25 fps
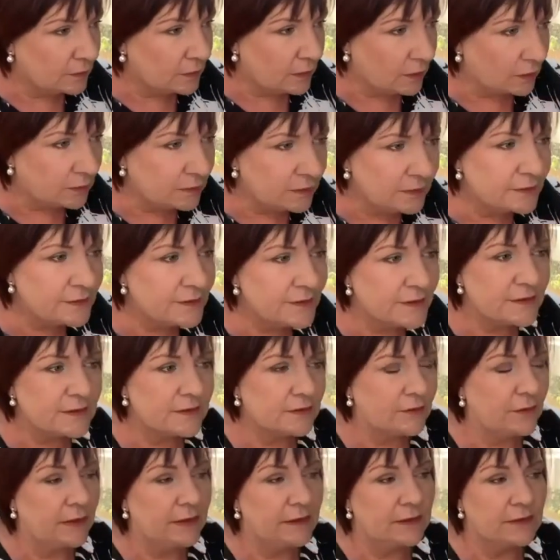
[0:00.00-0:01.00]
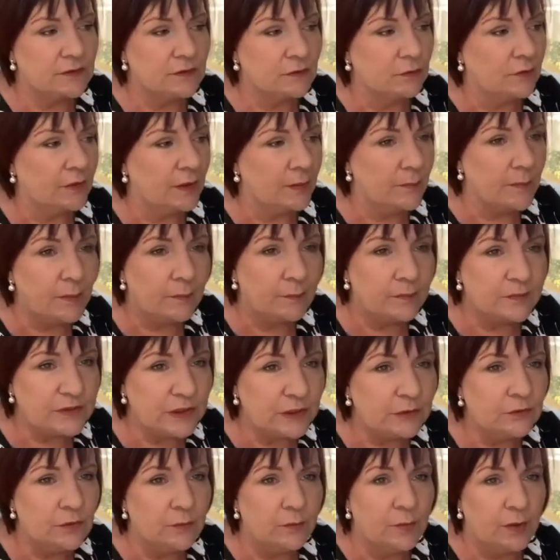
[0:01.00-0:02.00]
concursus creditorum, a
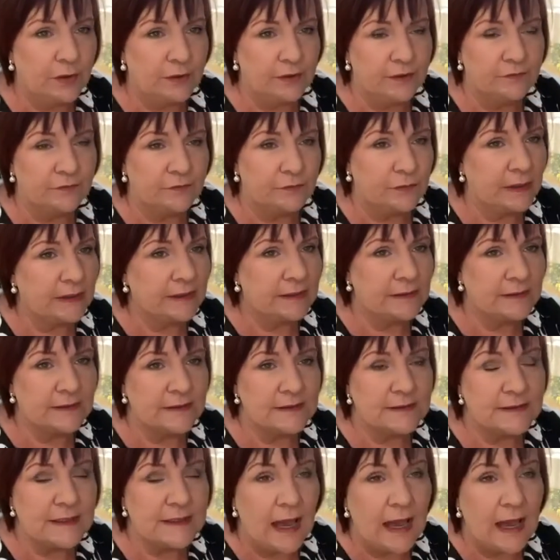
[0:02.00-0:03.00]
general body of creditors,